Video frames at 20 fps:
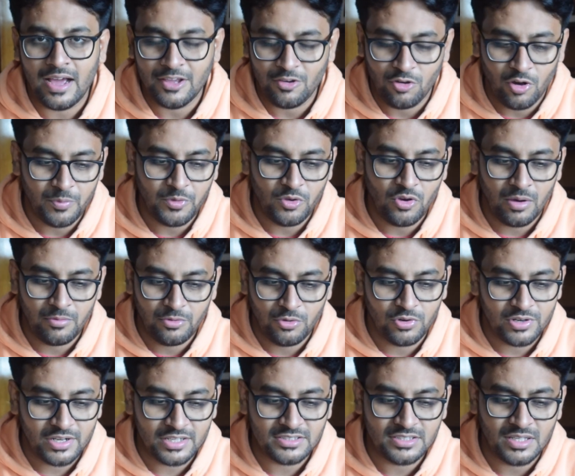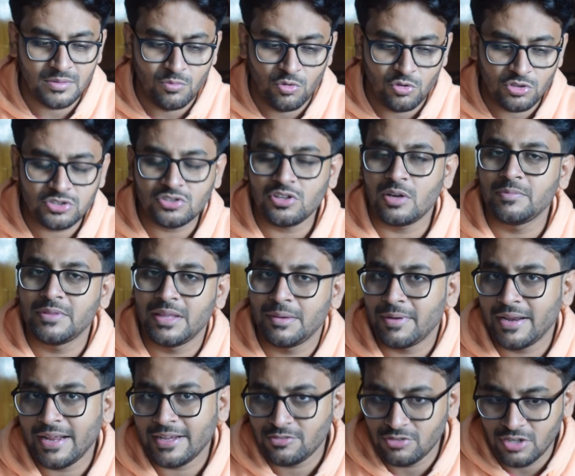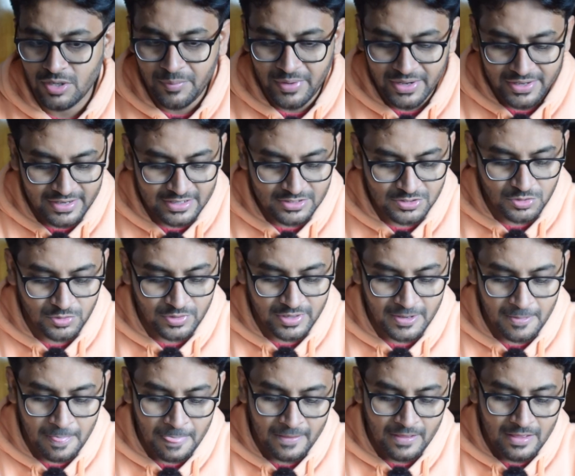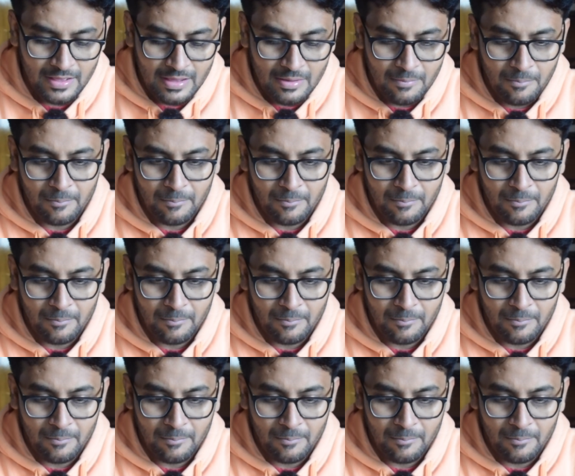I hope you have noticed that most of them are actually BTech students.